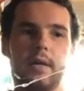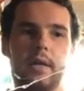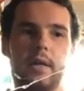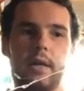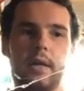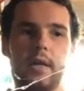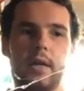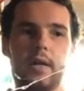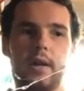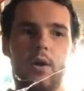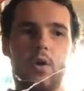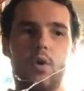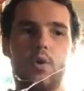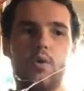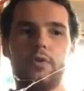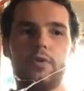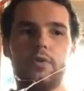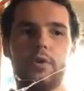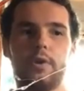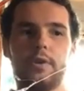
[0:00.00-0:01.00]

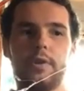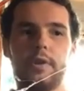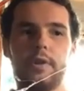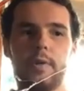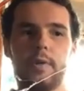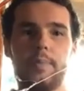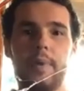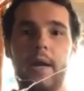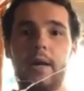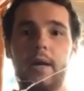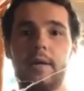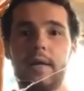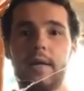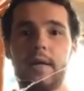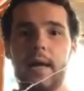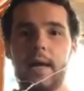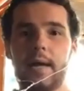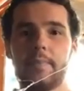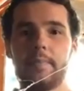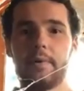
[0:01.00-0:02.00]
over the
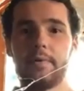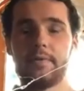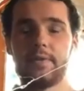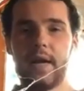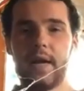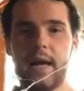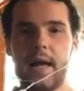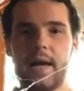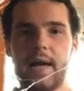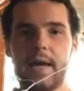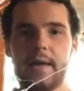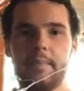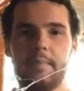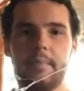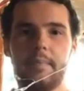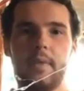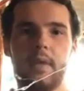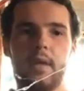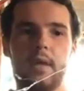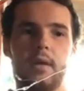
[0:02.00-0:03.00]
paradigm of
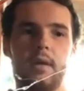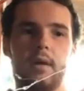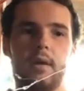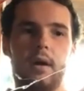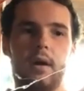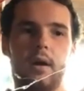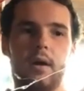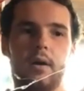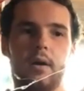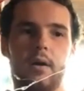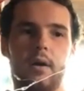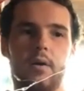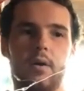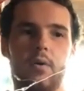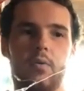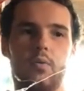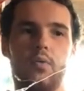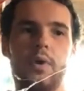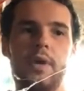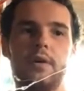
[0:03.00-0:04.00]
time,
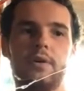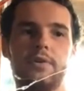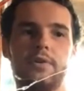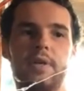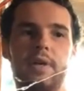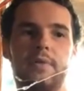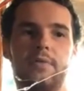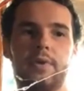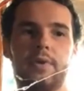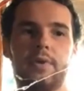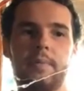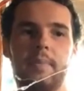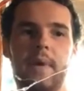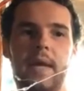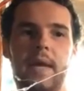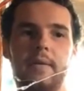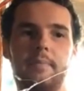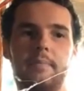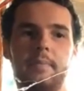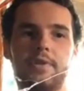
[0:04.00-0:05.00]
wheels have only
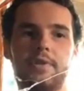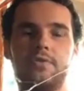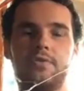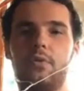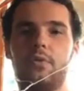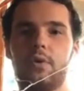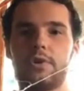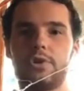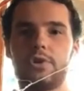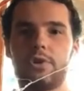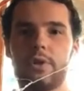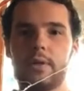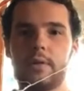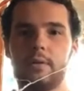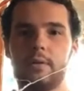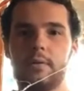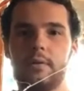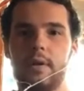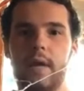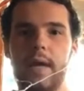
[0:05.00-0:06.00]
meant
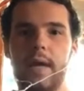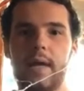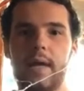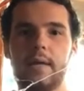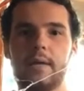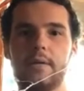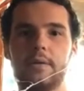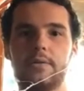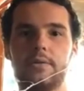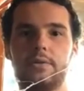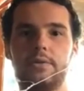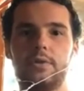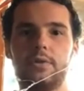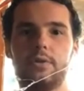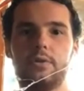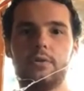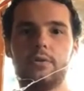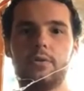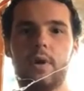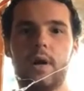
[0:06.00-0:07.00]
misfortune and
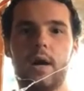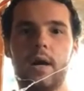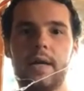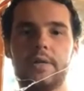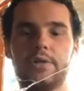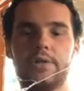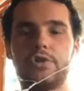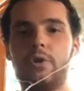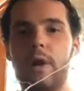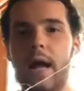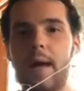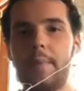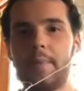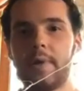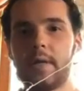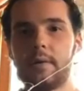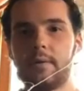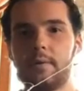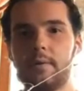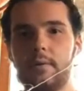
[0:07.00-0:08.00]
to
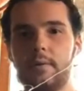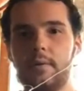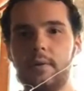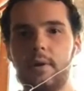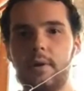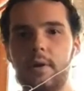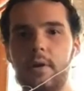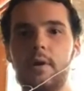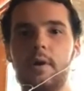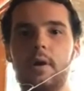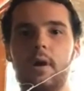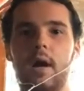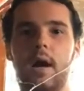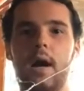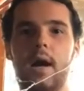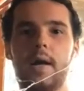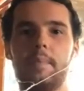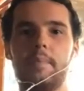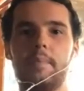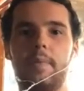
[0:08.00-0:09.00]
entrapment
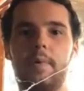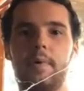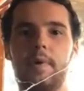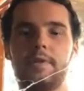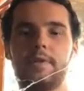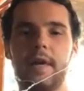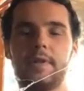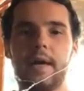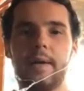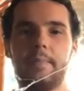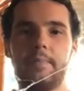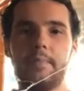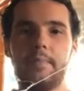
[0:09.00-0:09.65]
to them.